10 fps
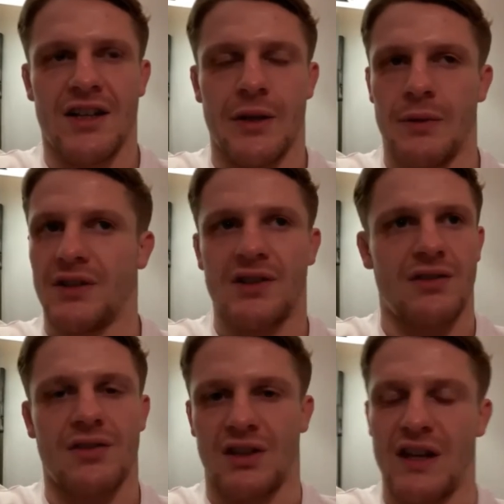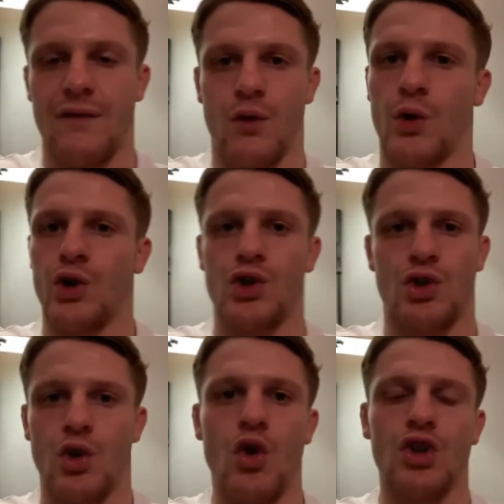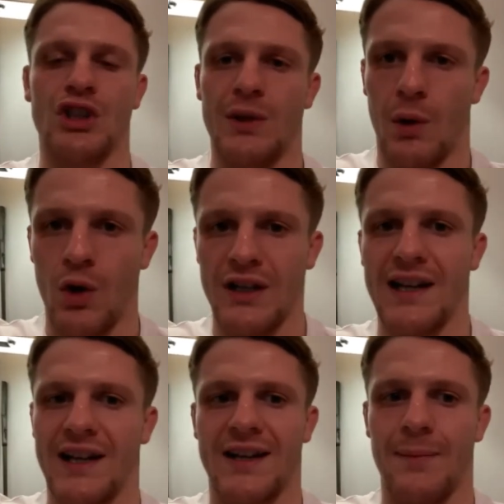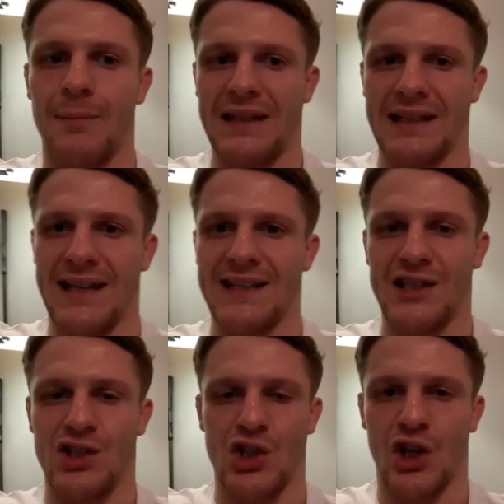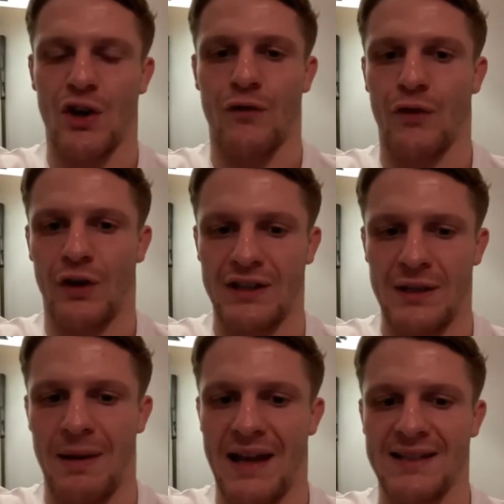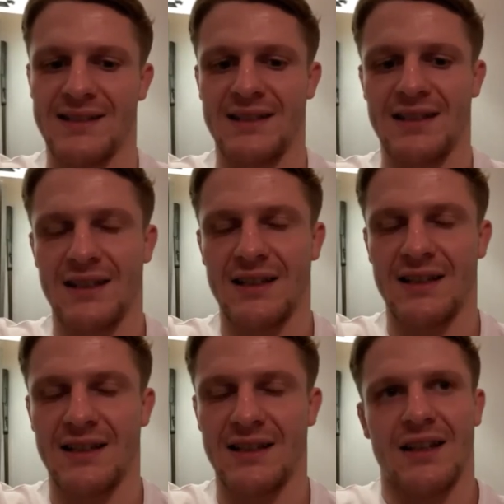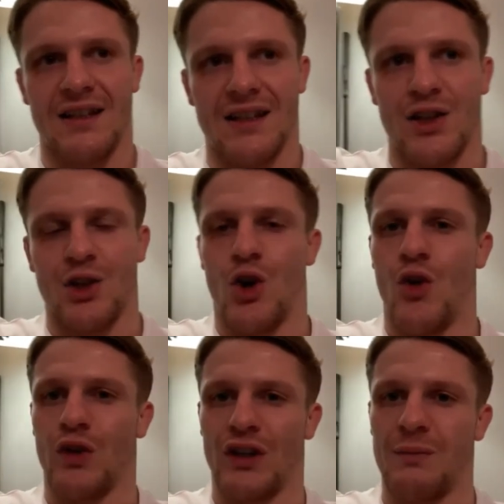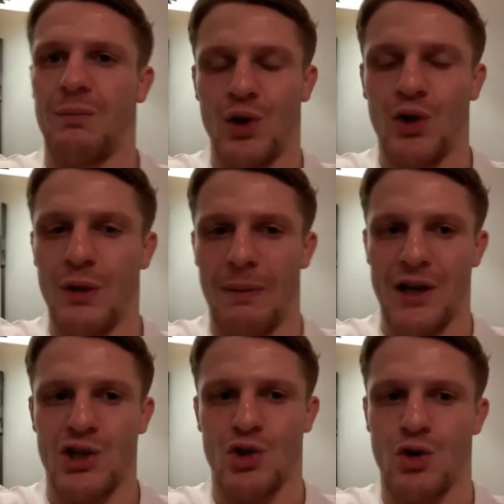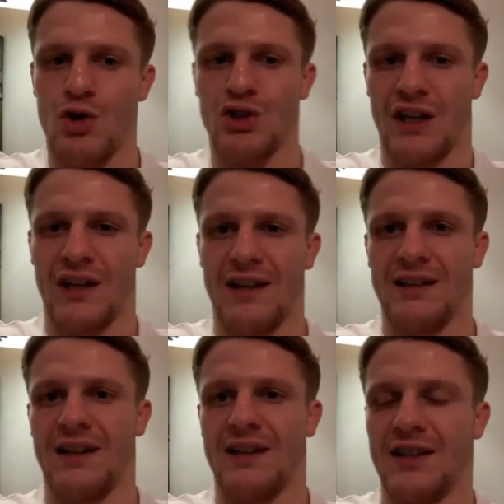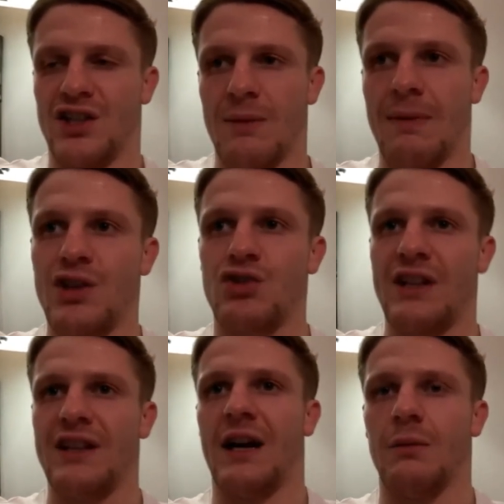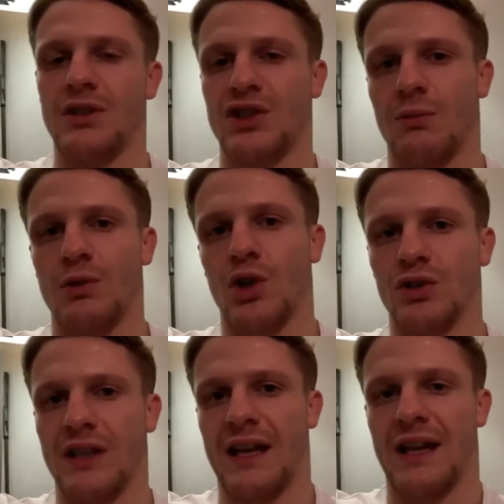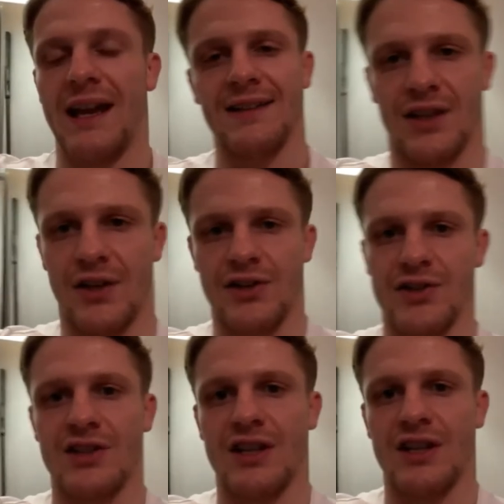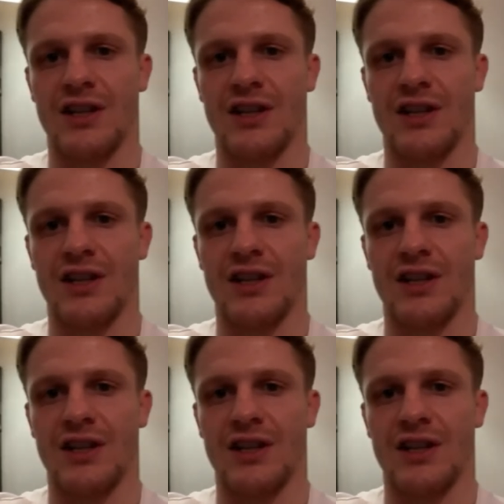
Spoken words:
there was 3-4 good shows and they're all kind of competing against each other for like the best, you know, for like putting on the best shows. And the gym I trained at was a gym called Headhunters.